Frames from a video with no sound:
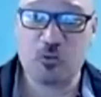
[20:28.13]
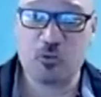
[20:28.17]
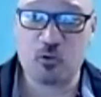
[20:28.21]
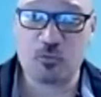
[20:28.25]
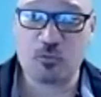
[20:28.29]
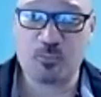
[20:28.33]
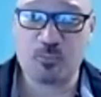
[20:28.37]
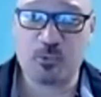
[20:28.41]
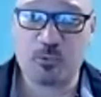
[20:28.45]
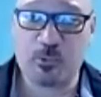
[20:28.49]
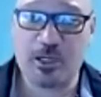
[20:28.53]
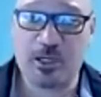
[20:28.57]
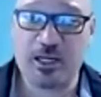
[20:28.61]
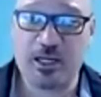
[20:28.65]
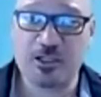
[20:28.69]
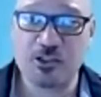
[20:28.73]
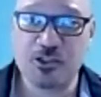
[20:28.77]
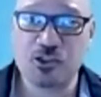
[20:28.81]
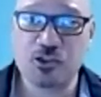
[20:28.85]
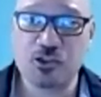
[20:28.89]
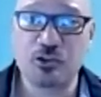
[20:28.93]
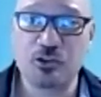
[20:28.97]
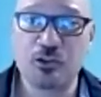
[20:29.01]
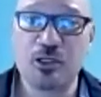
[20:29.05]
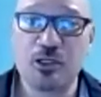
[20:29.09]

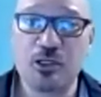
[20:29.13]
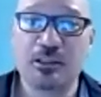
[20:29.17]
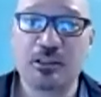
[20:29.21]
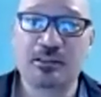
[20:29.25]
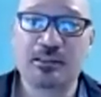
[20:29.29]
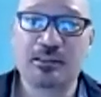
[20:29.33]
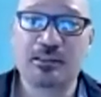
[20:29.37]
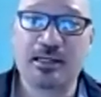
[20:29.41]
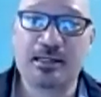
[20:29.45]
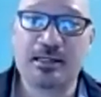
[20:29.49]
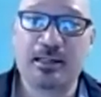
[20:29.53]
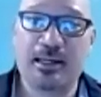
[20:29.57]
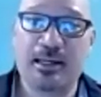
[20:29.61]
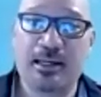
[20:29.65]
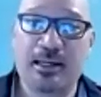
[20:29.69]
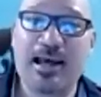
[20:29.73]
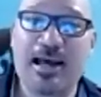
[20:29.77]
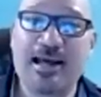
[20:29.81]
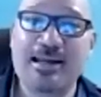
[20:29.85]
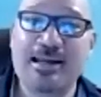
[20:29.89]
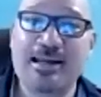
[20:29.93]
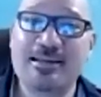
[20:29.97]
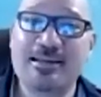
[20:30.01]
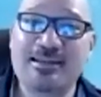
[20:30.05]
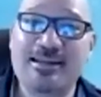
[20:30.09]
corporation that
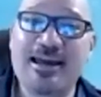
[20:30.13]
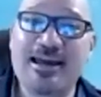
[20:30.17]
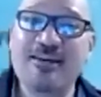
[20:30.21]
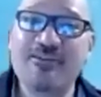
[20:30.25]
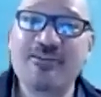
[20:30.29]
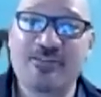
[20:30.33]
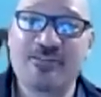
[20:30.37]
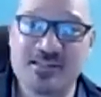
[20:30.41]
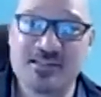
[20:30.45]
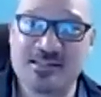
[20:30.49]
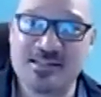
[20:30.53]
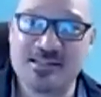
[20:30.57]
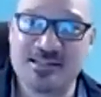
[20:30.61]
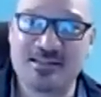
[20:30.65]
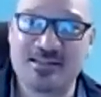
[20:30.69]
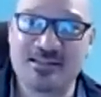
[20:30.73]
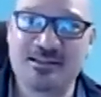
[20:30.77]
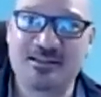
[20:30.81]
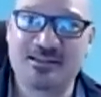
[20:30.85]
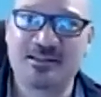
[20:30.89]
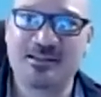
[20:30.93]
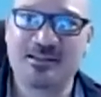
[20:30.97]
had a deficit